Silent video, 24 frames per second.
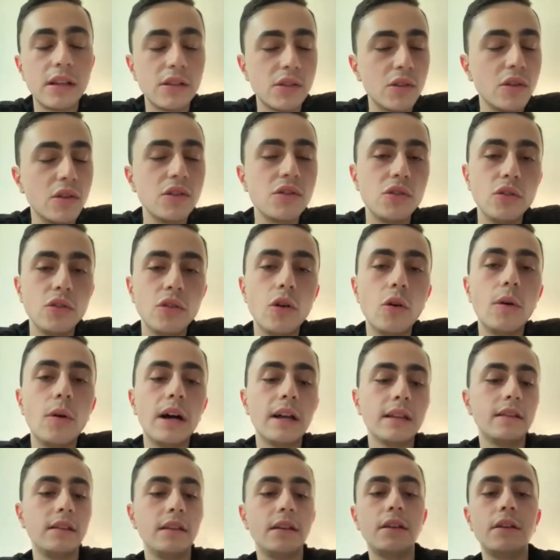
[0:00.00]
As long as you go
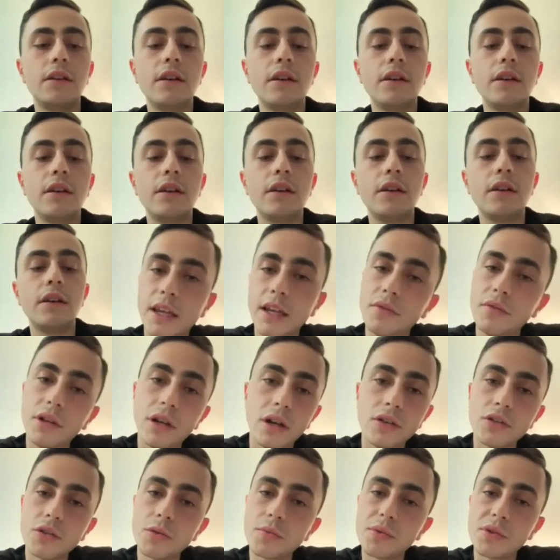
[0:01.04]
out there, give
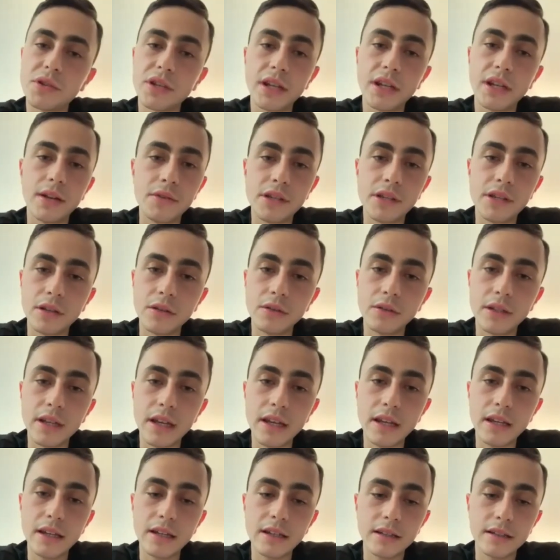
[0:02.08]
it 100% every single
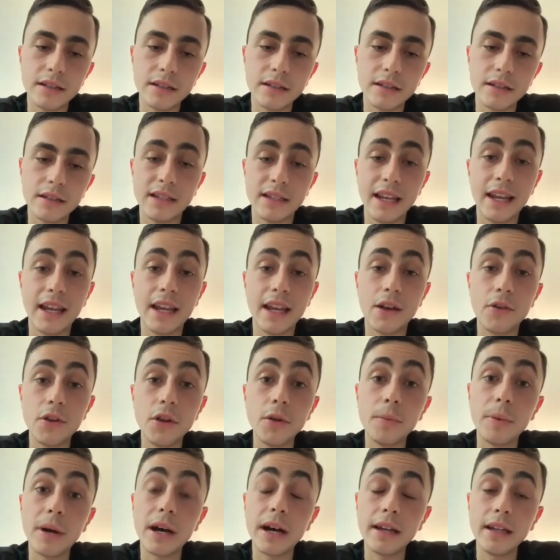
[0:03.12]
day, take care of
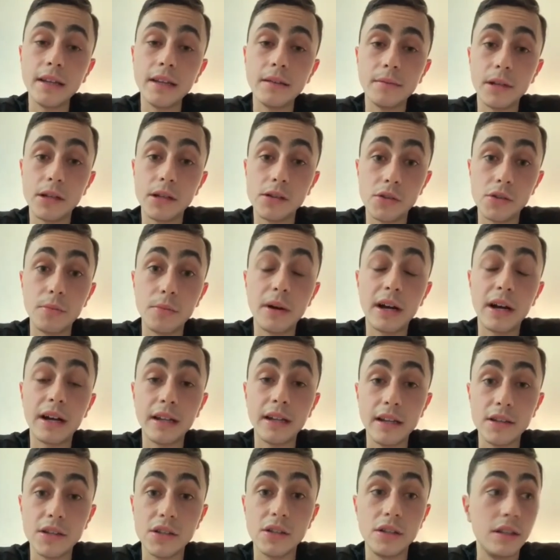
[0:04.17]
your body, because your
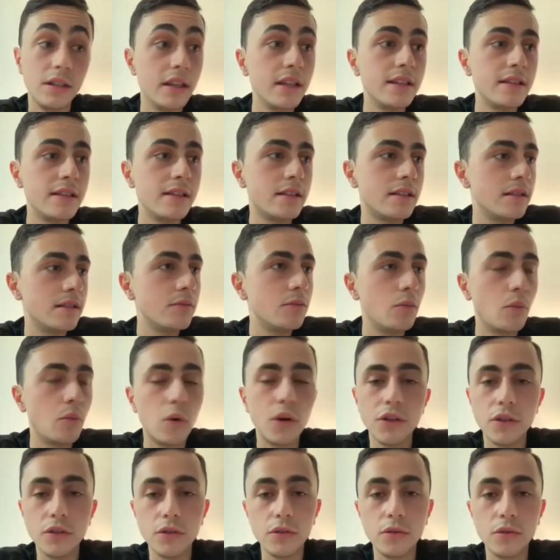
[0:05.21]
body is
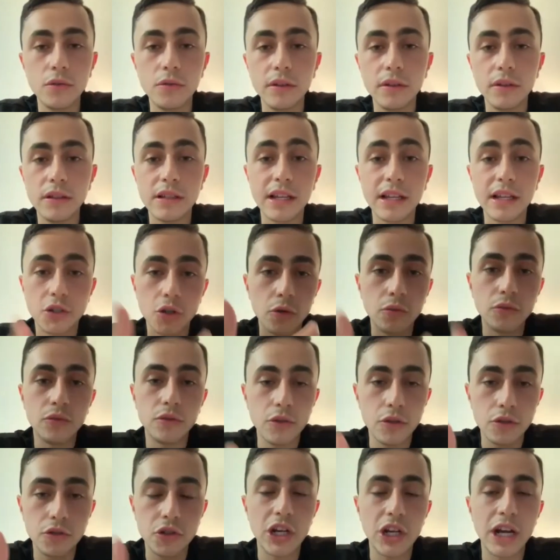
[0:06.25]
what you that's your
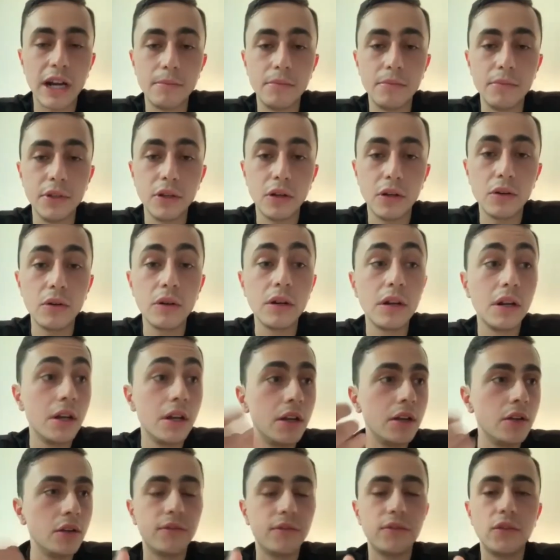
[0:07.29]
job, you know?
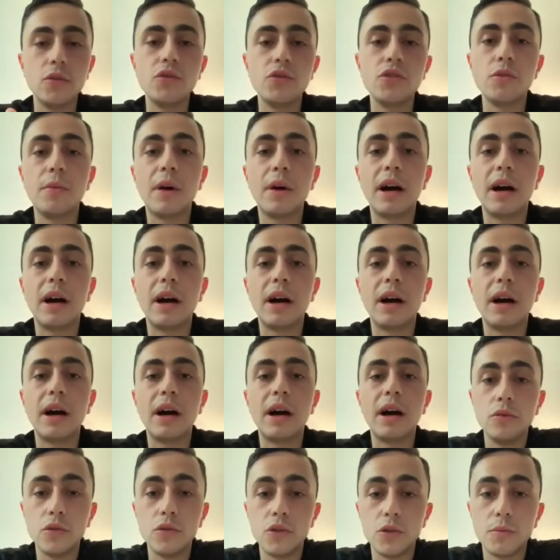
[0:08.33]
You have to use your body
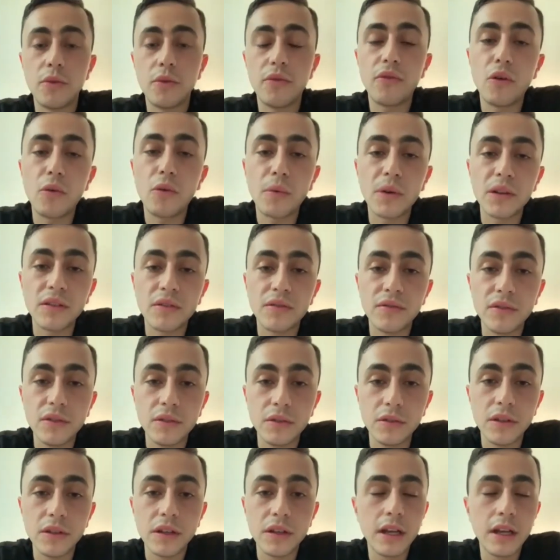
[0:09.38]
to perform on the field.